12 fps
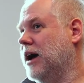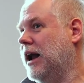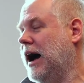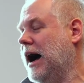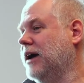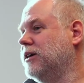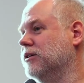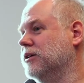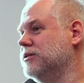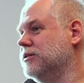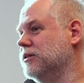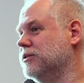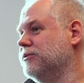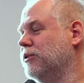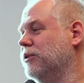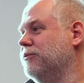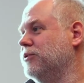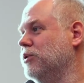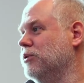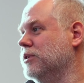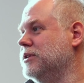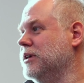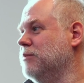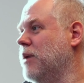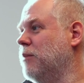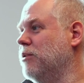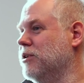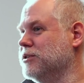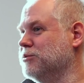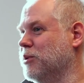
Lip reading: got Oculuses for a few of the team members,